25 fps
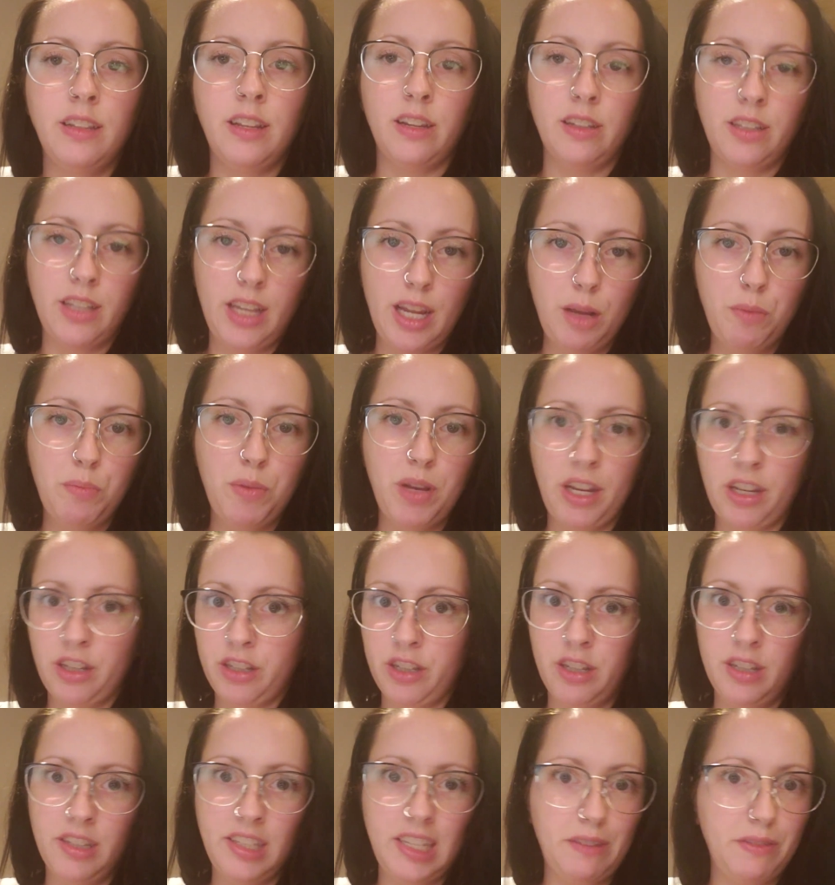They'll take
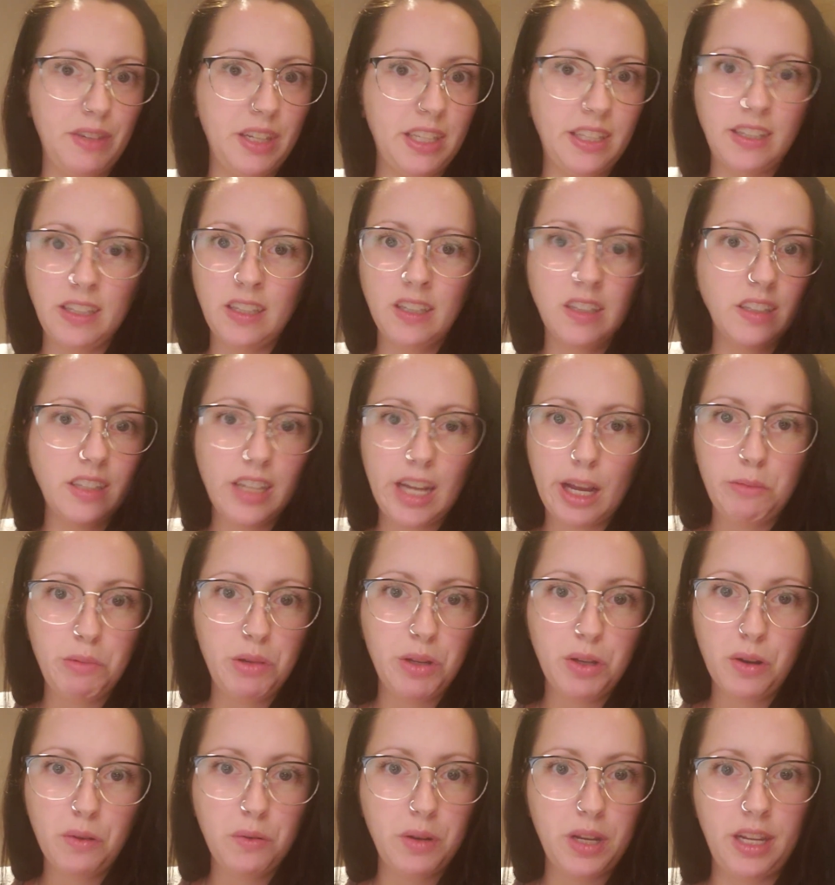pictures every single time
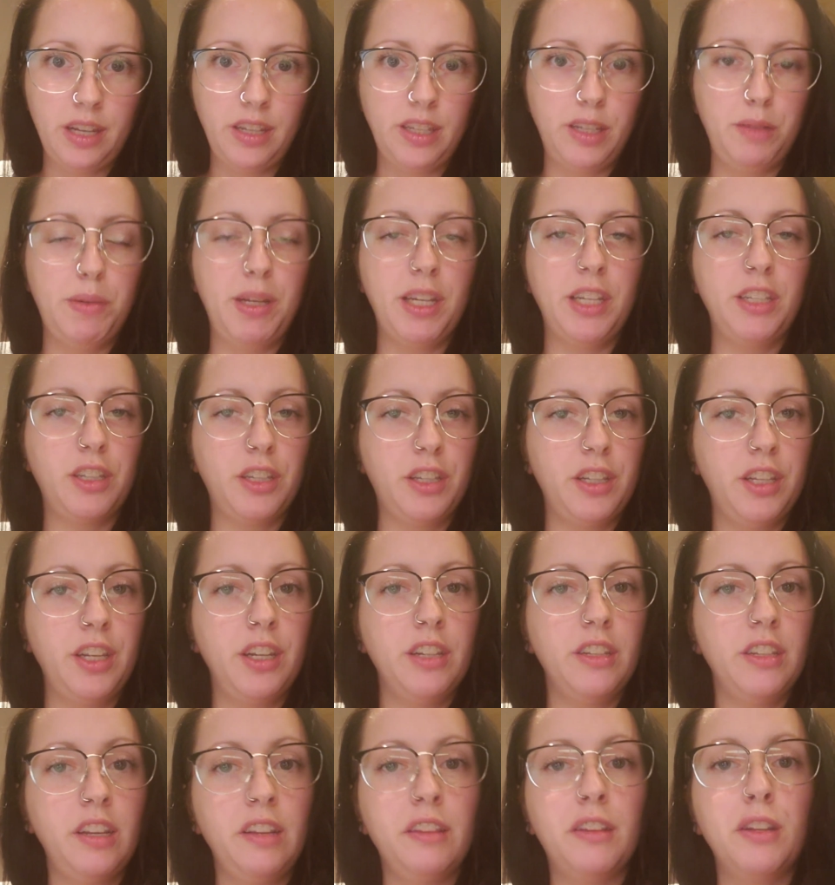you go in to make sure that
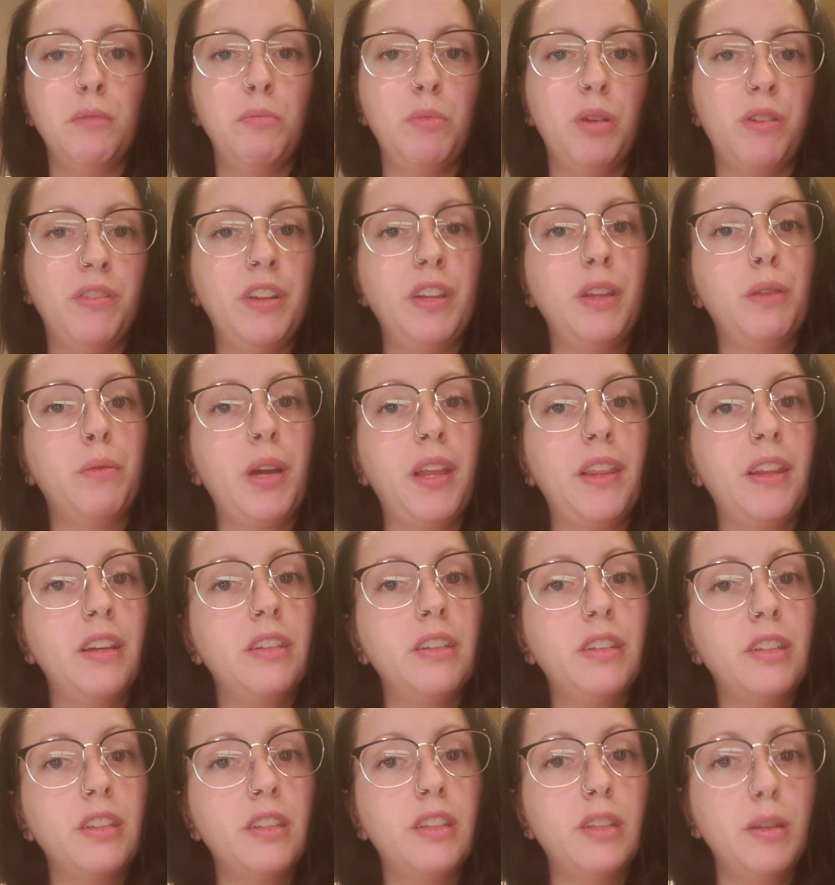your teeth are moving the way they're
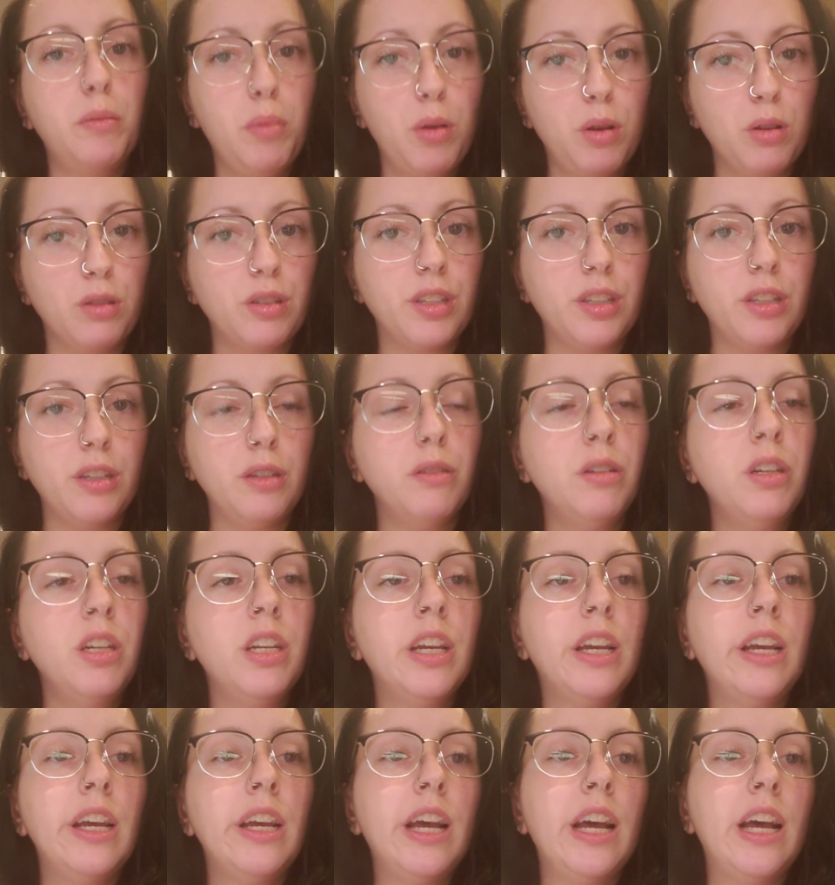supposed to, and
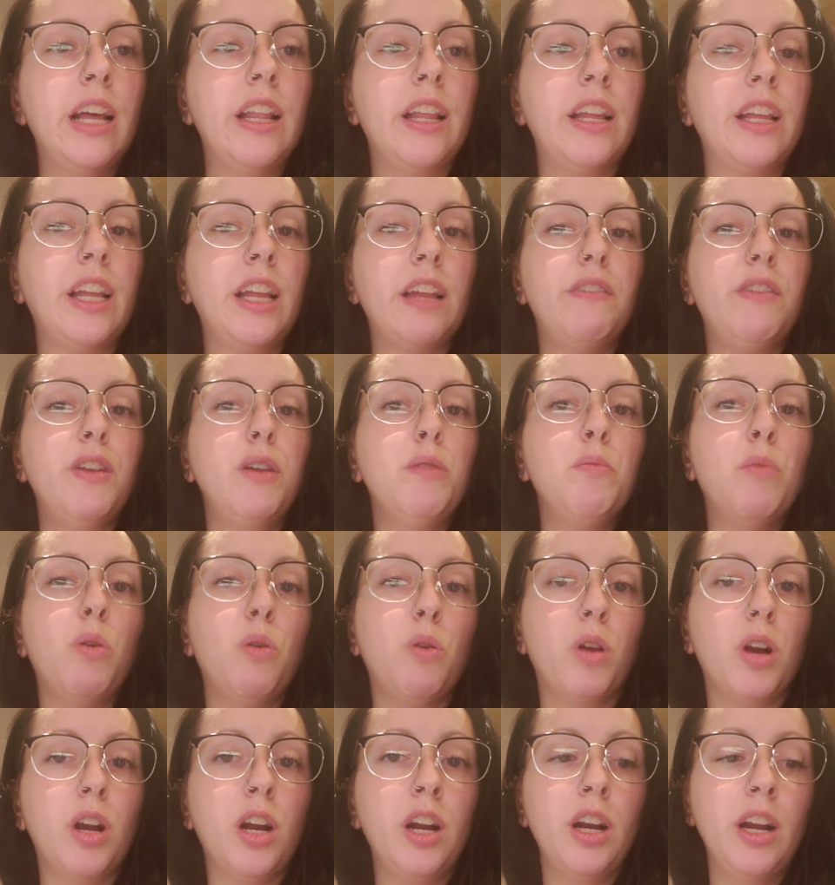then give you
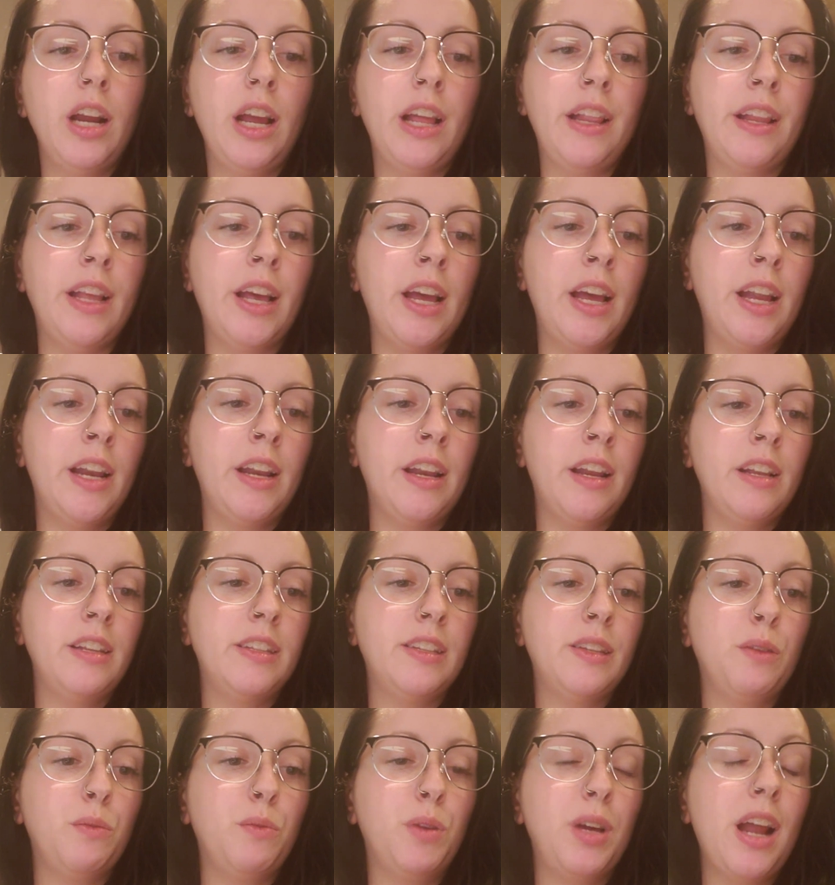more. And then,
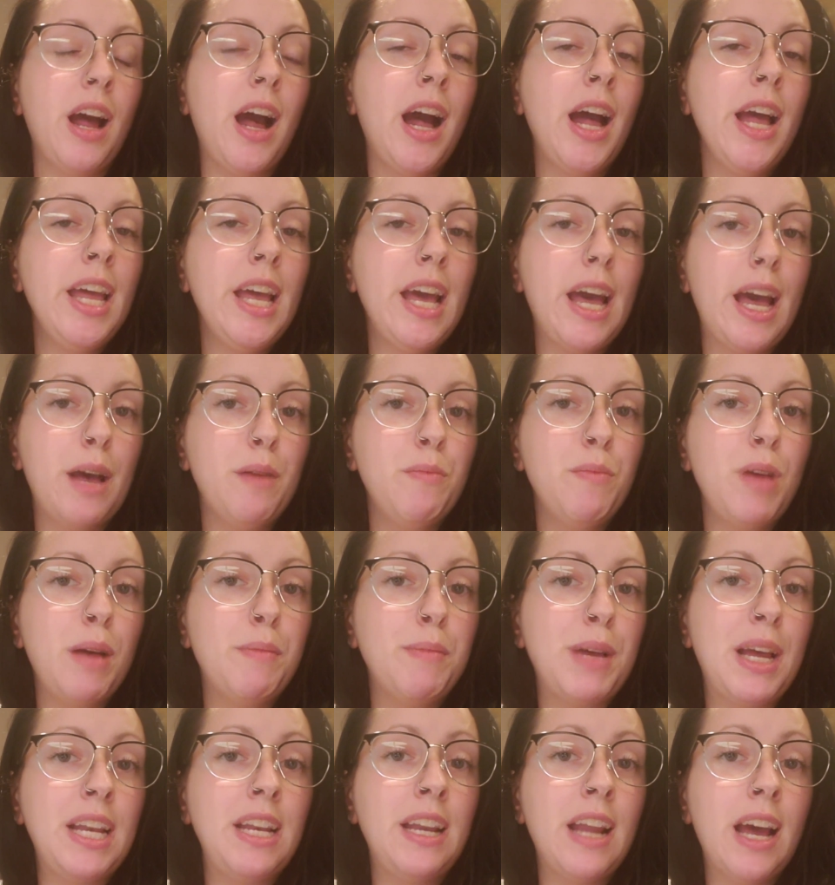so what I'm
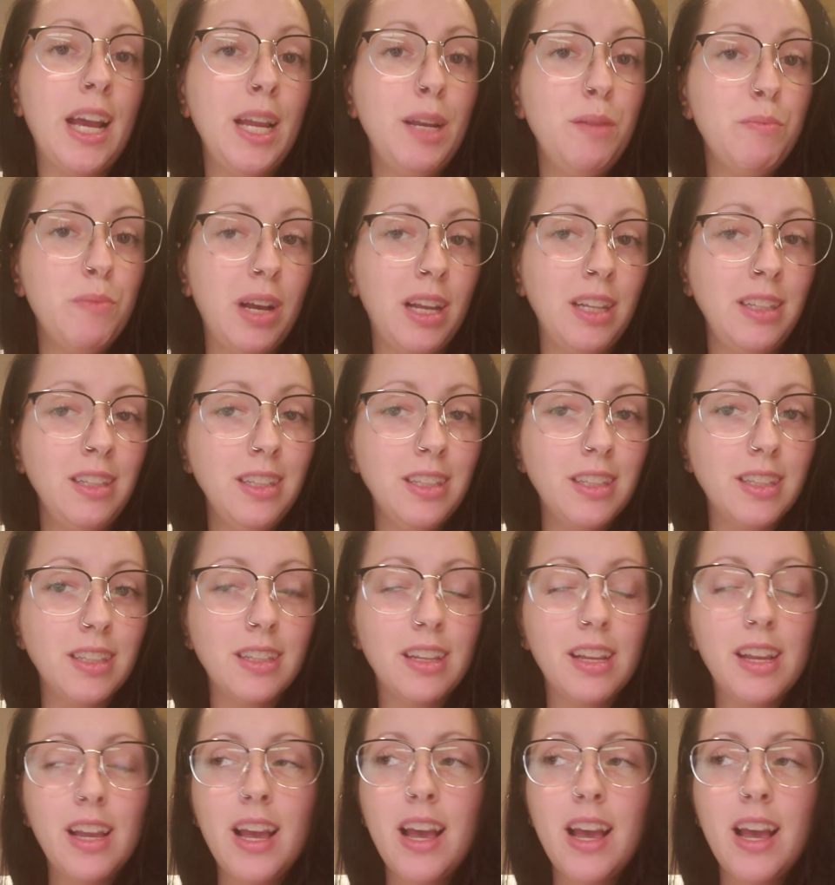at 9 months.